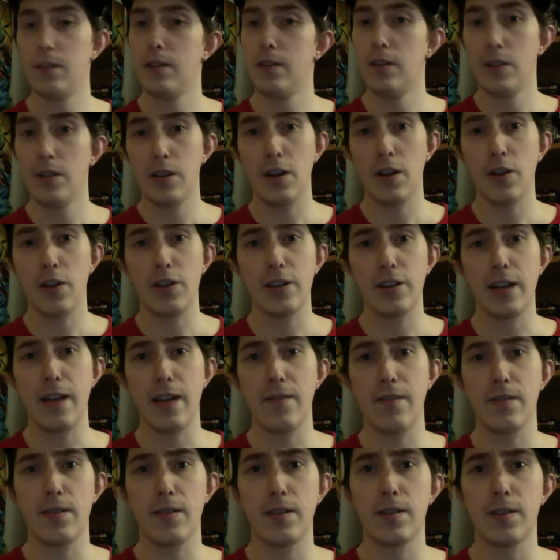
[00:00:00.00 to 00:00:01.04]
you know, just have a
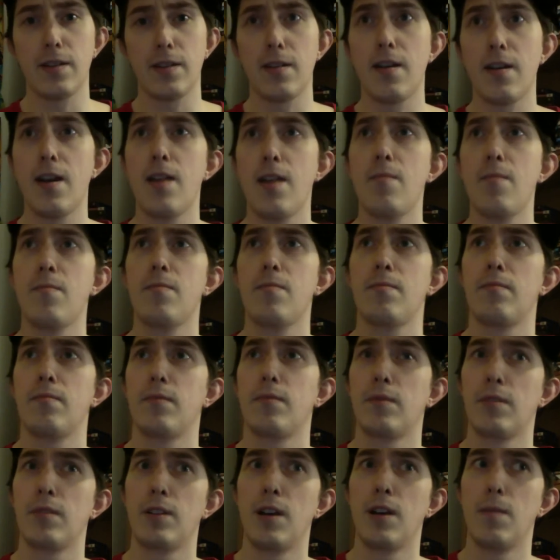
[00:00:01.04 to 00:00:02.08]
good time.
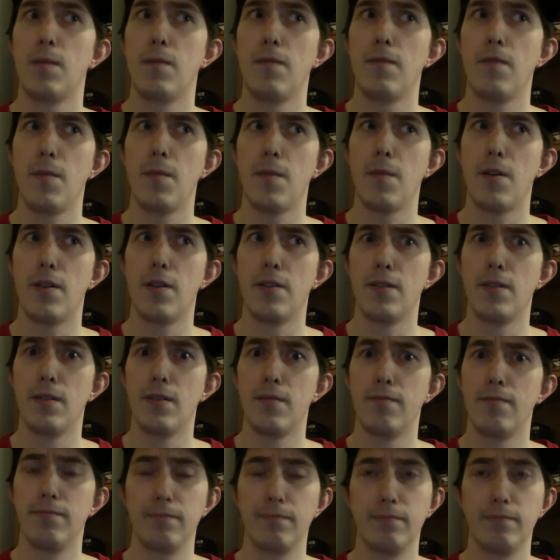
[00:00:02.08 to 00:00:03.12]
A couple of them are to
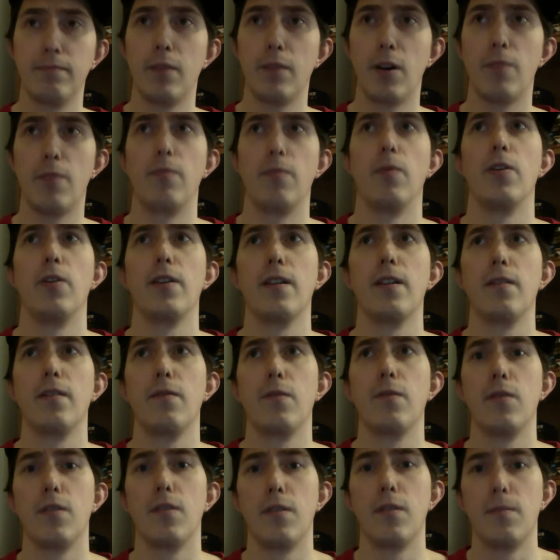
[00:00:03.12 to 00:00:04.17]
are looking
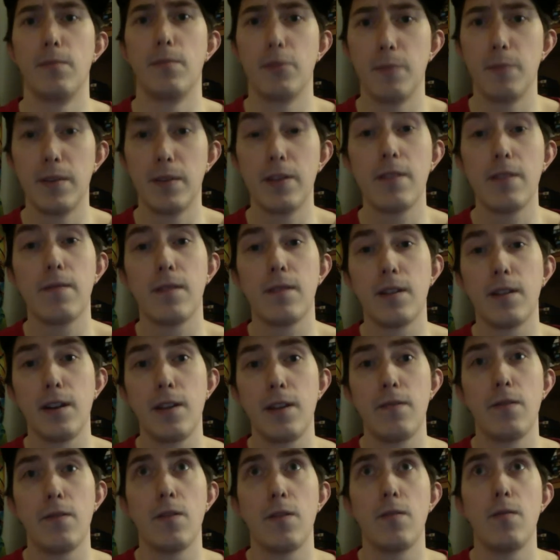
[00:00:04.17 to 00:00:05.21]
for specifically
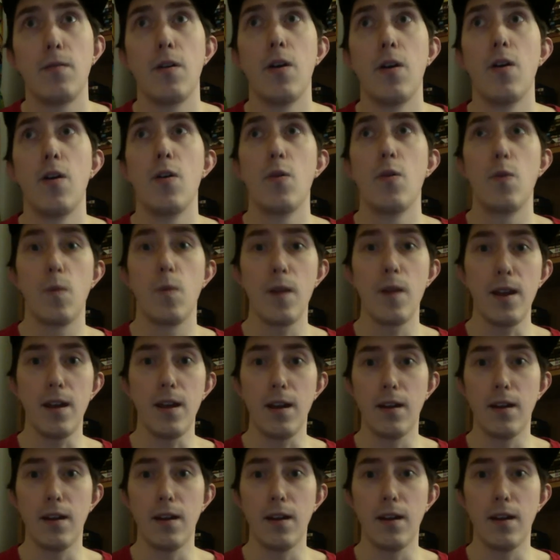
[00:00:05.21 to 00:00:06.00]
for weed,